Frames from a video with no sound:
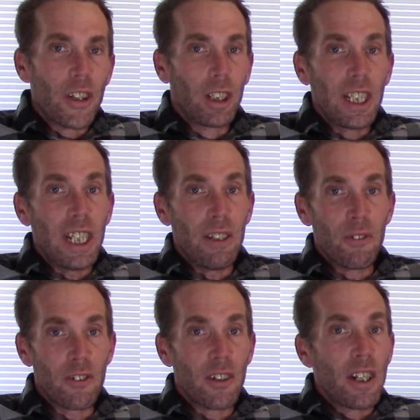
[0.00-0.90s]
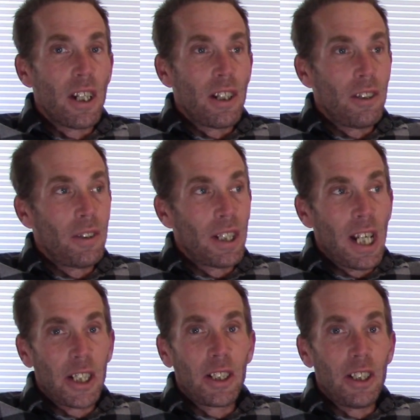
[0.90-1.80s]
The leaves you can
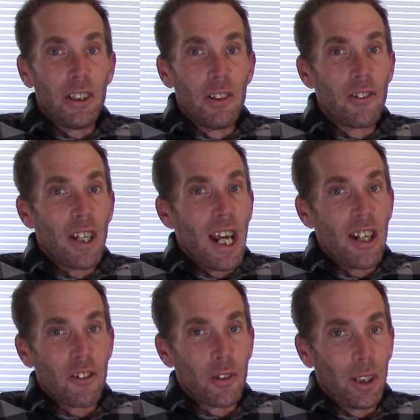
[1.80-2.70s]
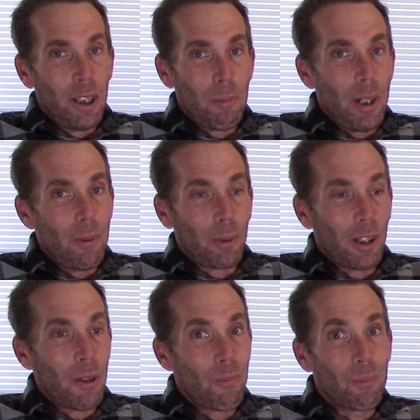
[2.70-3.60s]
actually use as toilet
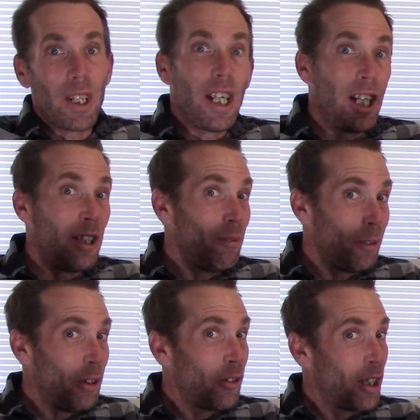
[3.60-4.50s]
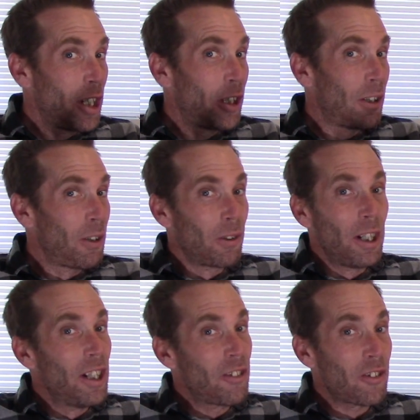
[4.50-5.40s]
paper and use it at your own
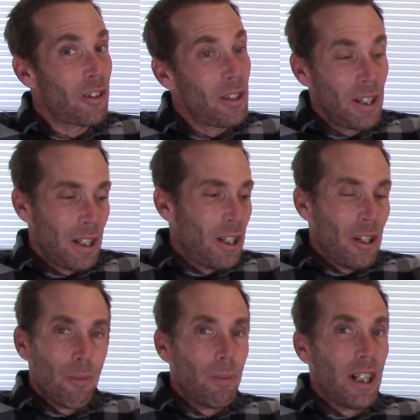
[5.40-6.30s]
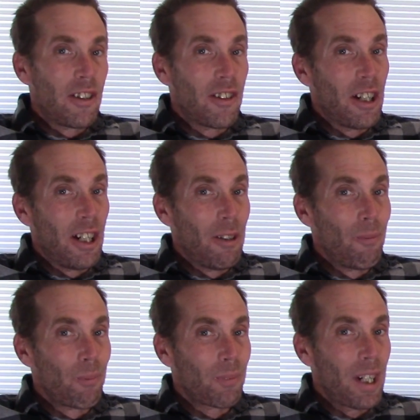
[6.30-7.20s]
risk, but
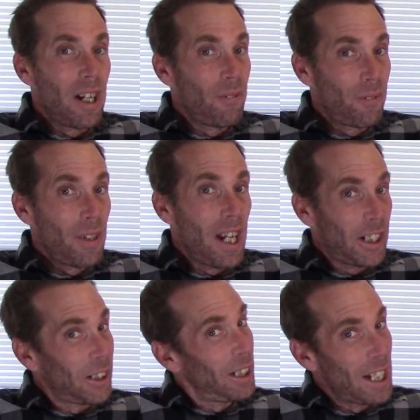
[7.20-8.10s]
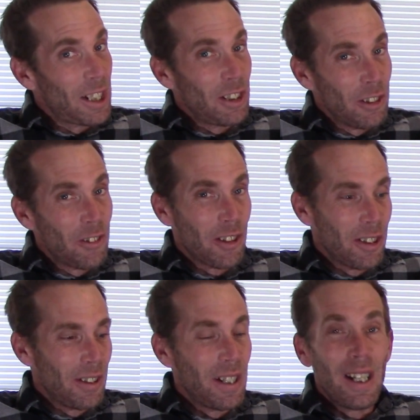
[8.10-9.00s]
I've actually had to use
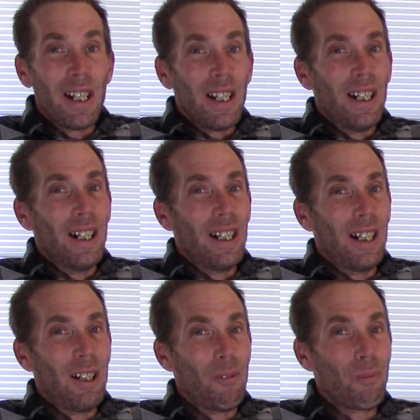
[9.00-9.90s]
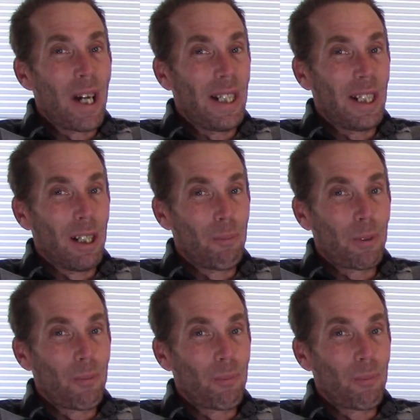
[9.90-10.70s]
it hiking up